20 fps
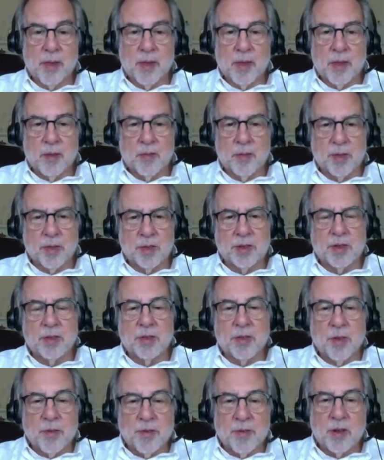But there's a
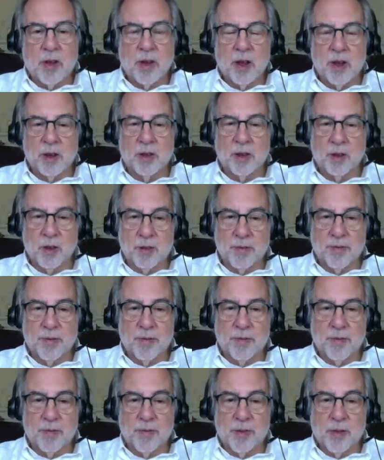different kind of love.
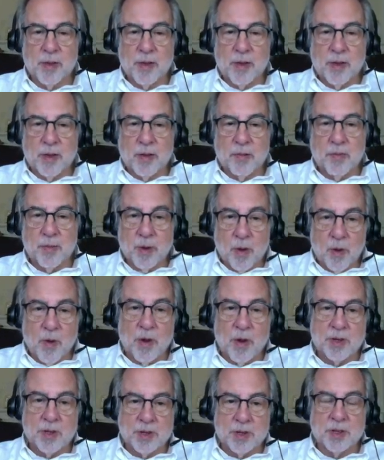
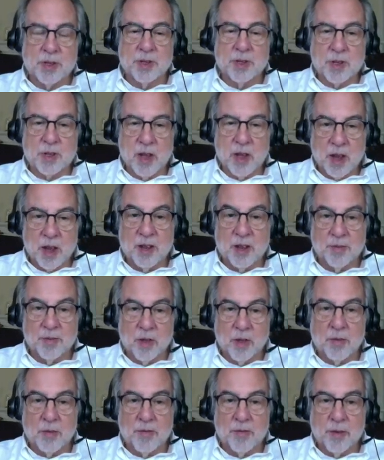Boaz's kind of
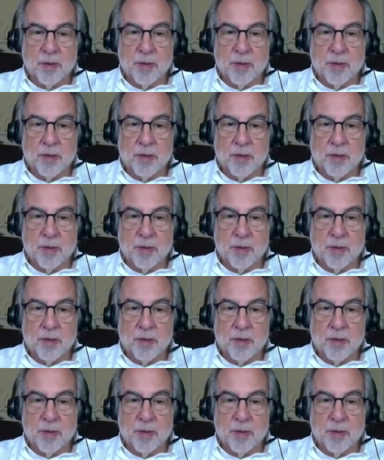love.